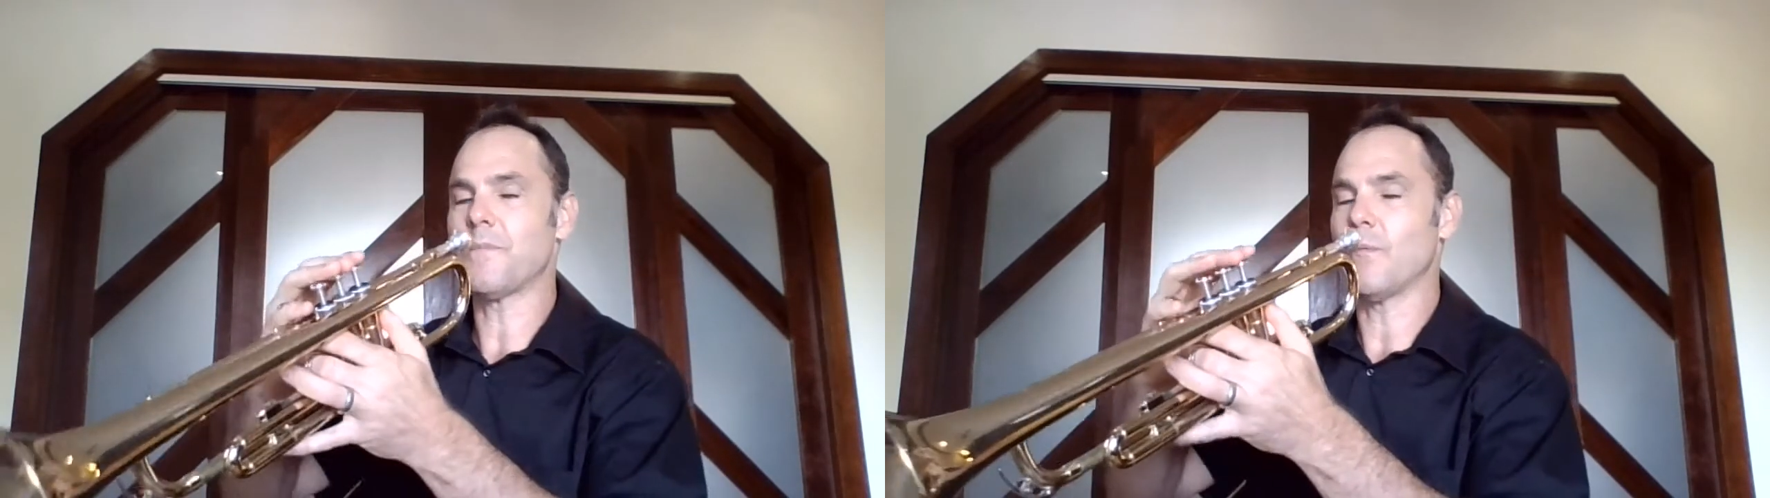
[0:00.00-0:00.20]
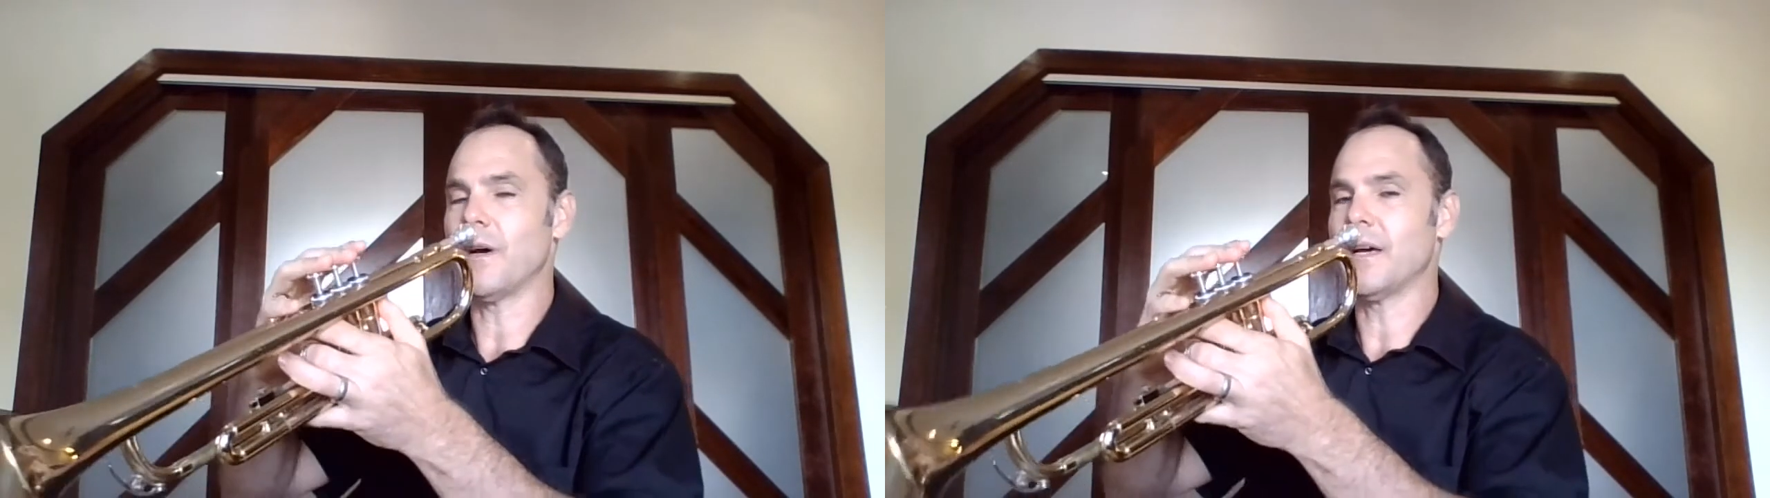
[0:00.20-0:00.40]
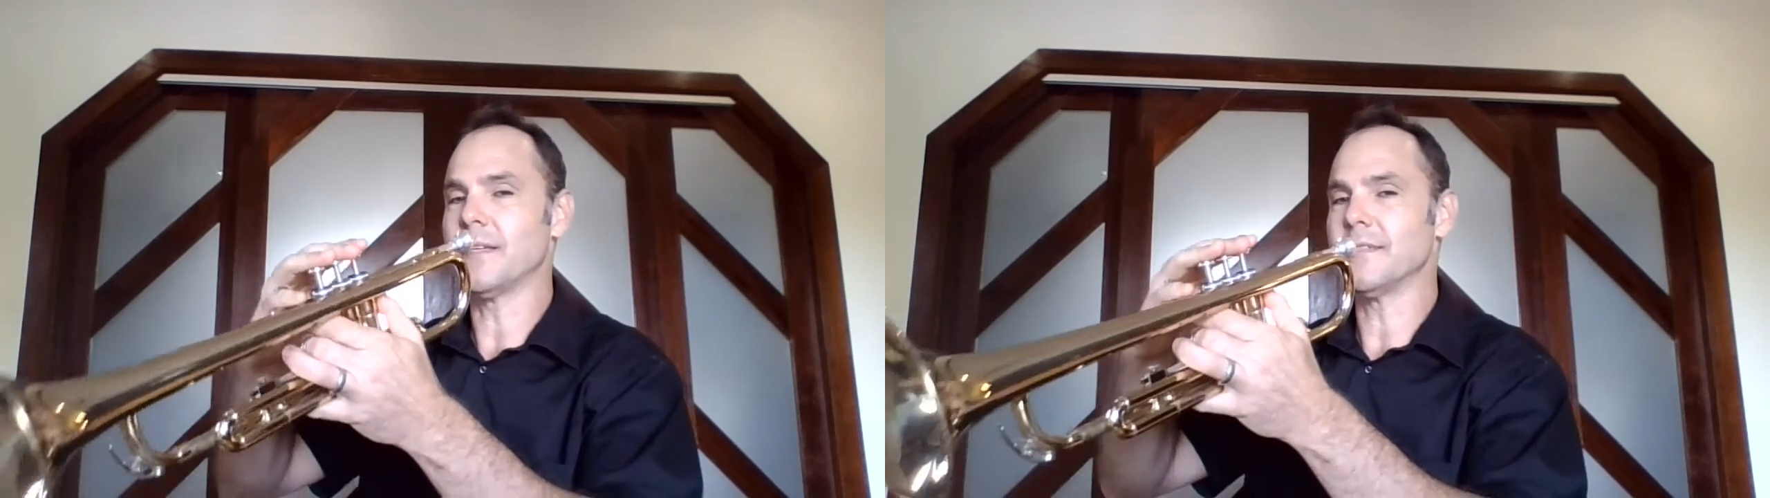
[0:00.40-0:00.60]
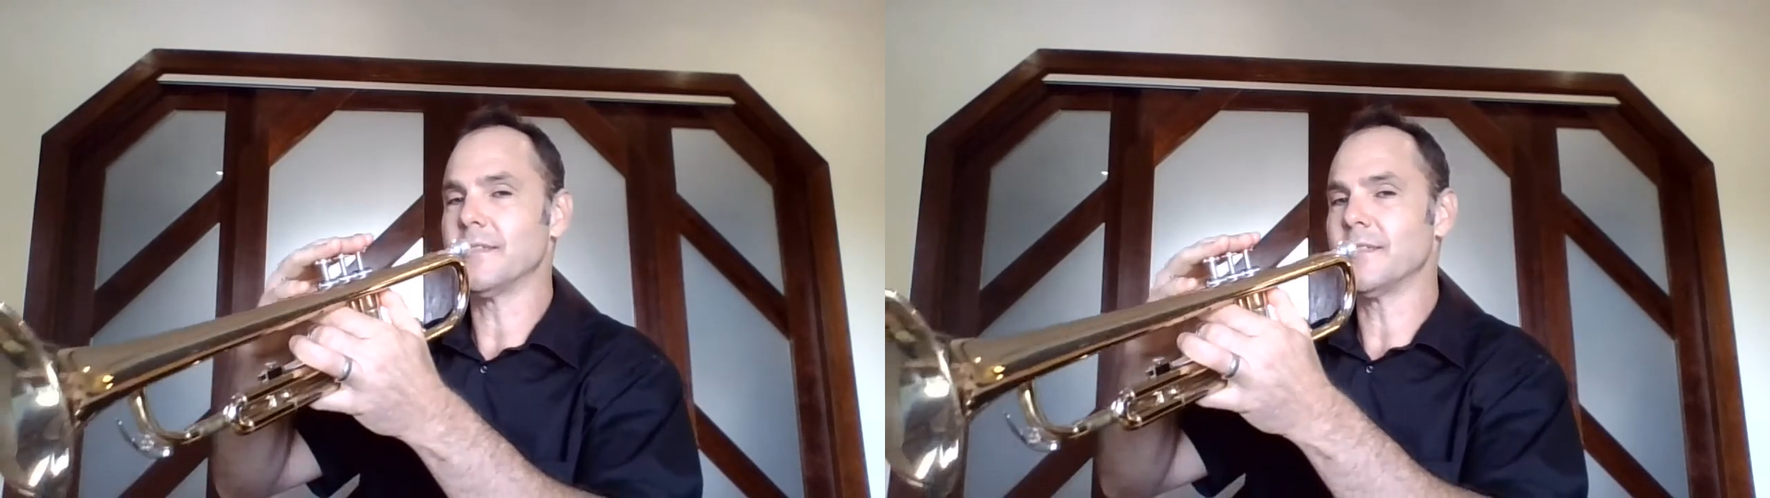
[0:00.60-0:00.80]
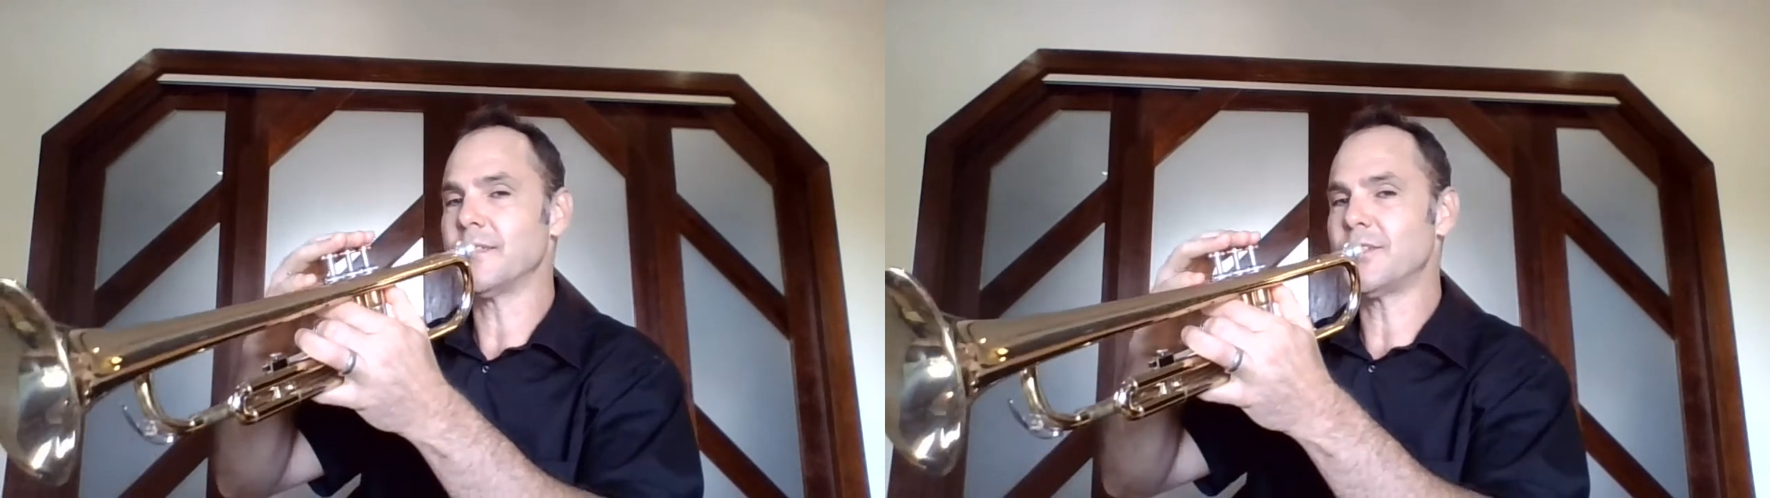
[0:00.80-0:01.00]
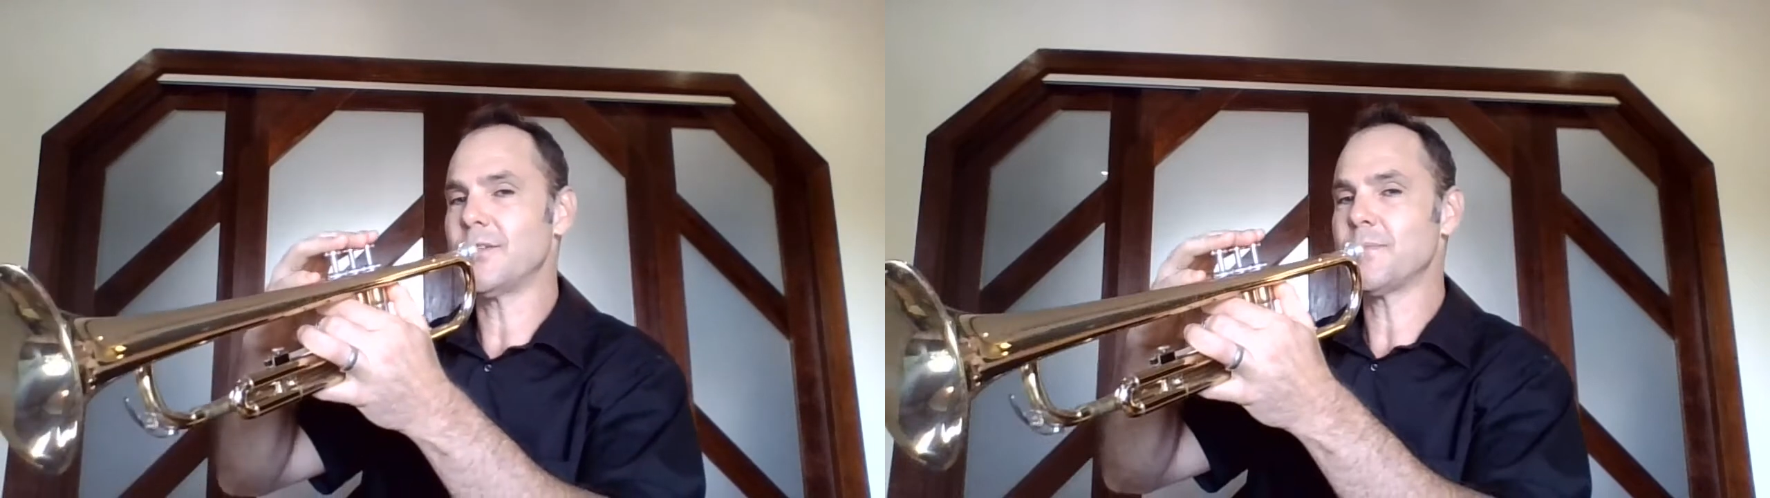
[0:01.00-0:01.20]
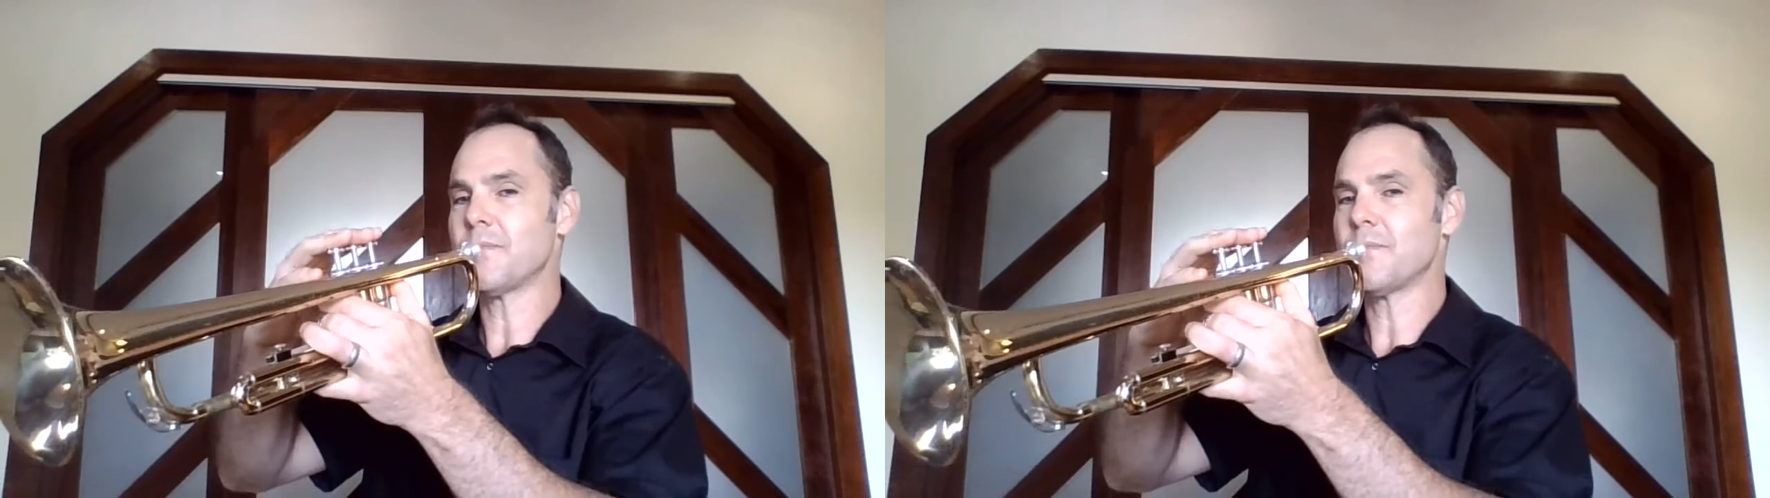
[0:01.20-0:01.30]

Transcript: 1, 2,